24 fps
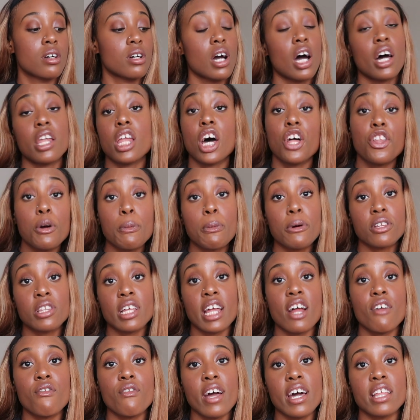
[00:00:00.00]
Another book
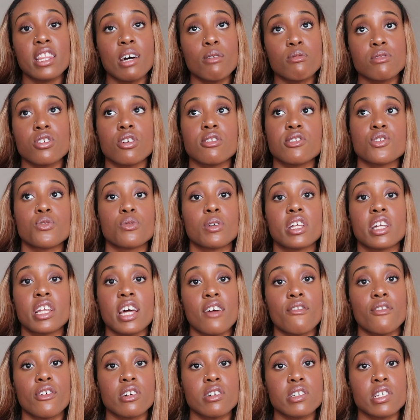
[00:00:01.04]
that I read that was also really
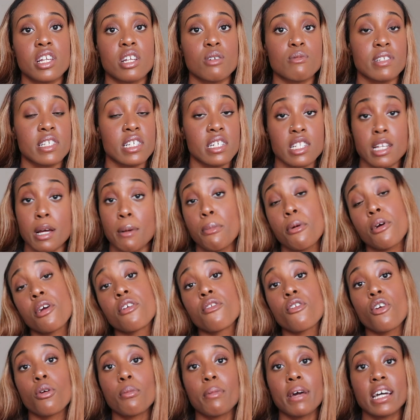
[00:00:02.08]
diverse, and it was contemporary
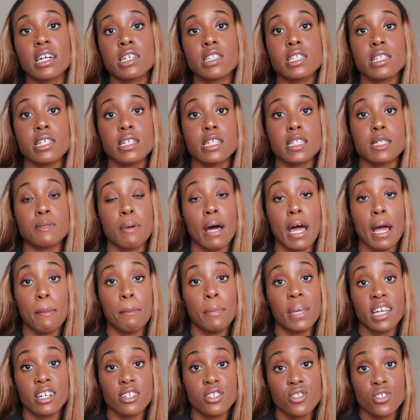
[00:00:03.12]
romance, is by
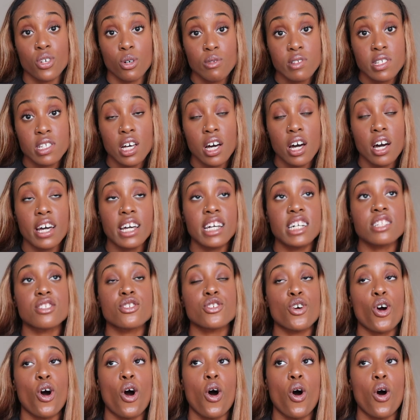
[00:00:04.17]
Mia Sosa.
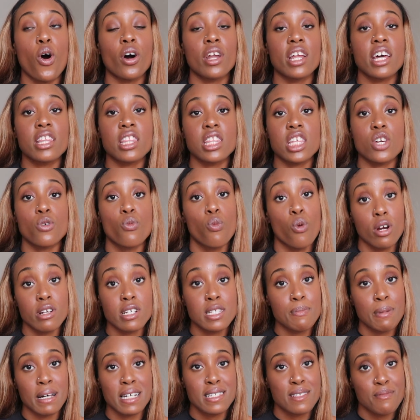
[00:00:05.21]
It's called The
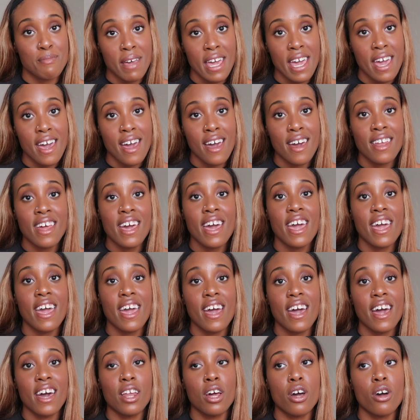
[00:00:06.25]
Worst Best Man,
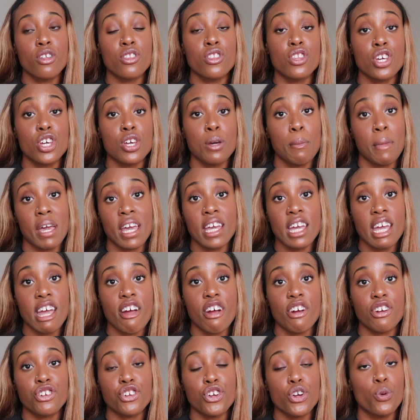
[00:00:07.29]
and the main
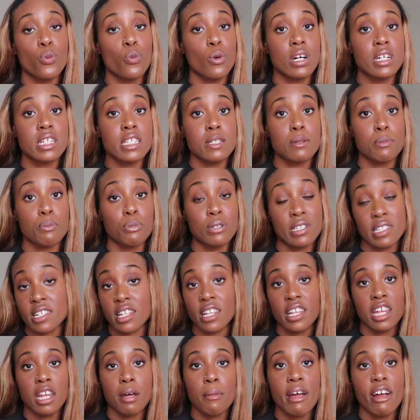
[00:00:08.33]
character was
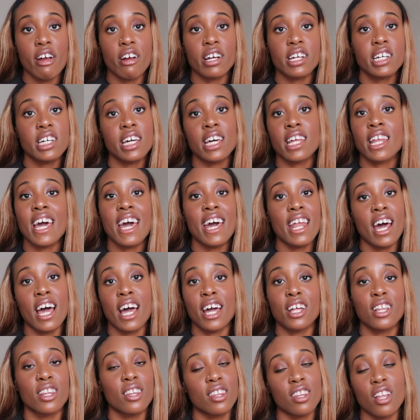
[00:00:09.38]
Brazilian American, and
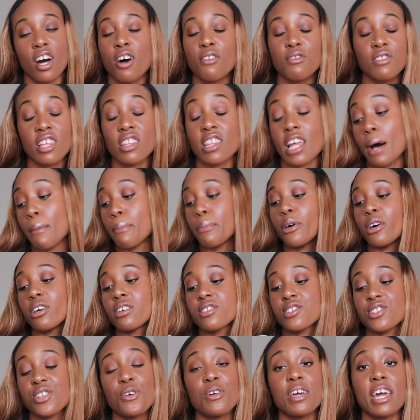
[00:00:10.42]
I loved that
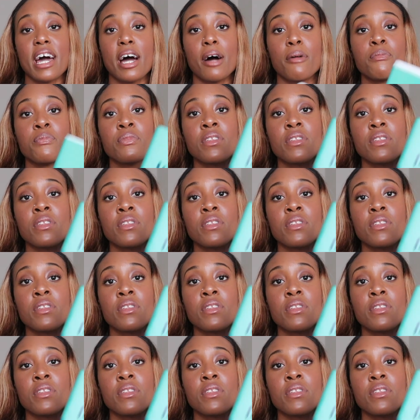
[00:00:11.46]
book. So yeah.